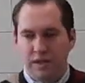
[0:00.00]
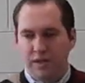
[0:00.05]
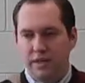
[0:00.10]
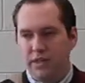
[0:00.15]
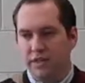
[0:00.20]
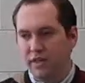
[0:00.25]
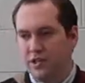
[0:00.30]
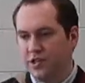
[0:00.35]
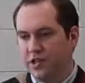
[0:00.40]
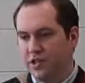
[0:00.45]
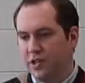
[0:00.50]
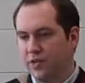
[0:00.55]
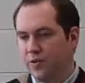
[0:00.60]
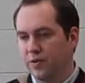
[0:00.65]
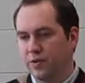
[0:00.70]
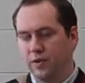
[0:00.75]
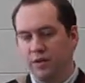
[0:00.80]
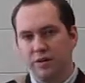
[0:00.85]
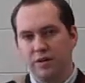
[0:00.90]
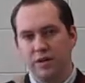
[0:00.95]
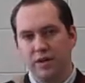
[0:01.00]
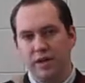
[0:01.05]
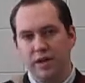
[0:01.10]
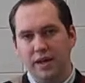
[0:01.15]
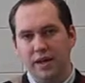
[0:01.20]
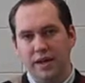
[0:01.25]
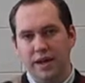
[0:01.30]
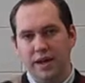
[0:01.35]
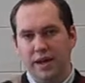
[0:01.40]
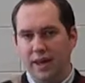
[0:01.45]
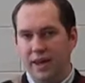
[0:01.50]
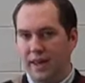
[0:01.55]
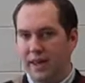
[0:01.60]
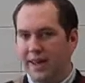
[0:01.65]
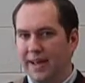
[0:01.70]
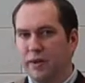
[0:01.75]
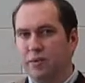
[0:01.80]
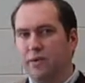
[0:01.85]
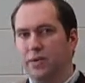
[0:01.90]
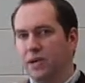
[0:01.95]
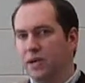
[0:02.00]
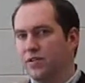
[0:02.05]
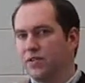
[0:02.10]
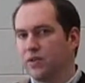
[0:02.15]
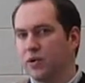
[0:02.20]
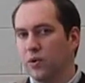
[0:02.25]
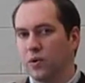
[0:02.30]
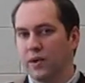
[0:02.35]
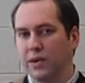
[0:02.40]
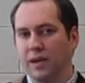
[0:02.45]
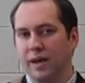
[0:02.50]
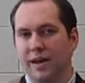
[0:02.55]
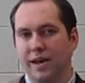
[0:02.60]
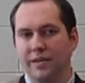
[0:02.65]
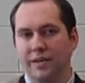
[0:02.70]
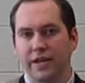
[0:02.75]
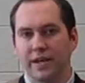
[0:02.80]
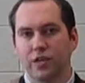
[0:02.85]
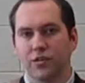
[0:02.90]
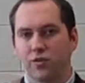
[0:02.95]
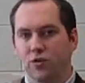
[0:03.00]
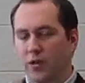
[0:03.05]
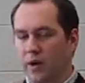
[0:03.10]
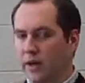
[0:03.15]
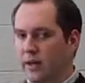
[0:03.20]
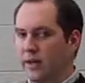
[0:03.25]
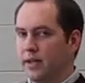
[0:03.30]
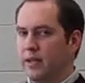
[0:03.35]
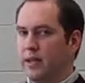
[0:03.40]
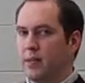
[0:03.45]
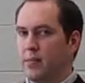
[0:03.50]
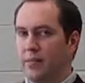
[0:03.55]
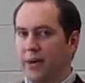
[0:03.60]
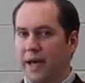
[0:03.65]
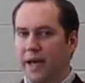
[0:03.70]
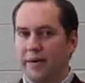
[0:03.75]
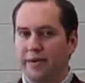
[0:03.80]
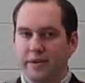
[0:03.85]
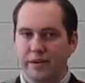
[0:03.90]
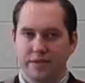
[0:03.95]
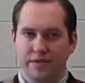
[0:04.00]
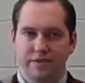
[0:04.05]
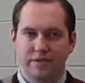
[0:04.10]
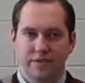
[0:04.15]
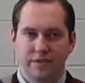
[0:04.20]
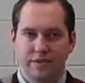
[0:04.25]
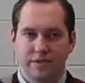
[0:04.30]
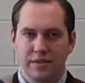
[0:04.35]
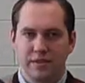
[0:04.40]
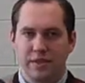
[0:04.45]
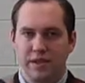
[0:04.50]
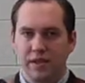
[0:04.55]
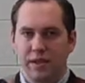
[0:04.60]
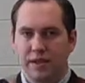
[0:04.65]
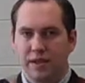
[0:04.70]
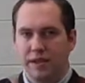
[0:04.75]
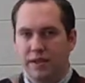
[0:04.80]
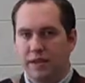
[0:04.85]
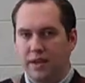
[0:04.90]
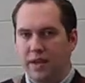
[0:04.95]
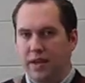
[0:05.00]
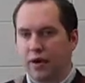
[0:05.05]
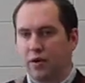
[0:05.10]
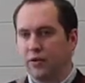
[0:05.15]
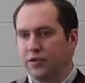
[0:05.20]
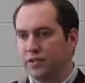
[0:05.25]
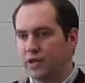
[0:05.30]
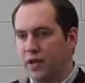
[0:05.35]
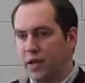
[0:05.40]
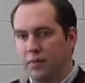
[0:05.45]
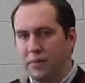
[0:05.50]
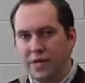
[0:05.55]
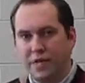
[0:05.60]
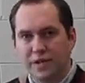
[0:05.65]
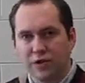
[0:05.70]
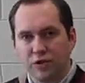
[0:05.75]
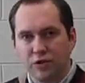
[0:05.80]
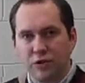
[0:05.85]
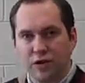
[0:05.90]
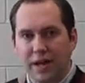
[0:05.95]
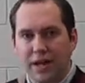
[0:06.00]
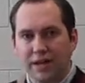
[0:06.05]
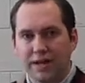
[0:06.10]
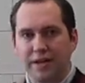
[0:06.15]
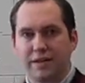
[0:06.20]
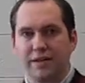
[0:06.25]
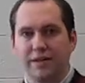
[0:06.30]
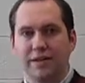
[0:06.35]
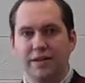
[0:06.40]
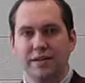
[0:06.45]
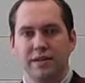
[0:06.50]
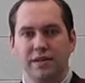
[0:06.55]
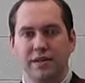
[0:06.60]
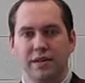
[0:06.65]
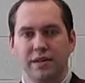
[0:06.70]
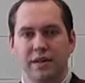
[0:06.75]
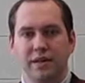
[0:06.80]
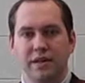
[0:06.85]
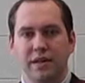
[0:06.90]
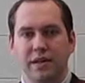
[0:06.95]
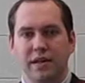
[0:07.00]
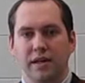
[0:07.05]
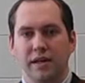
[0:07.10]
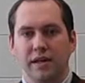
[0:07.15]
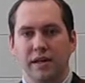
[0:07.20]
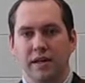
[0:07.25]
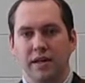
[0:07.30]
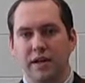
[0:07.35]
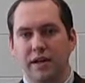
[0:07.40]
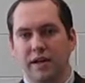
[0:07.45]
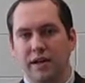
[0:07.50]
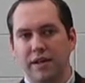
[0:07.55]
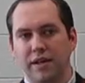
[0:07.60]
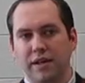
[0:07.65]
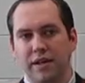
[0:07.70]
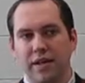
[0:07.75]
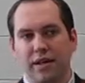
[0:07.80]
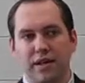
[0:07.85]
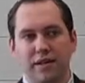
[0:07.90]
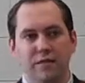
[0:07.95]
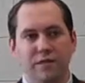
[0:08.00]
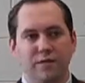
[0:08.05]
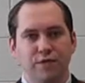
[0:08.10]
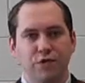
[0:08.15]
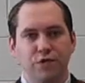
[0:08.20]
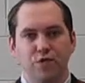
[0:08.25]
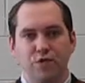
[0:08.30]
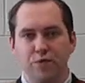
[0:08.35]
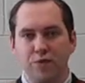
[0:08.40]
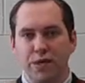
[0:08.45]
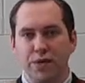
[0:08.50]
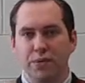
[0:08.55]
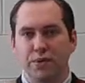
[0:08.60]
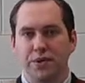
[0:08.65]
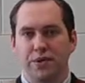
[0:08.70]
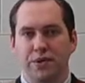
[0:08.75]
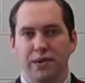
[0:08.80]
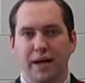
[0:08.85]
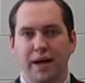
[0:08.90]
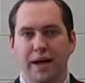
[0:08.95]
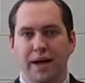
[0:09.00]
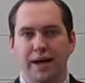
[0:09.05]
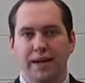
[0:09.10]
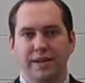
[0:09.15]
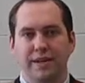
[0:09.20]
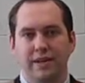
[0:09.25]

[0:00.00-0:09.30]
In general, equity is going to have a credit balance. Now, debit and credit, they confuse people a lot.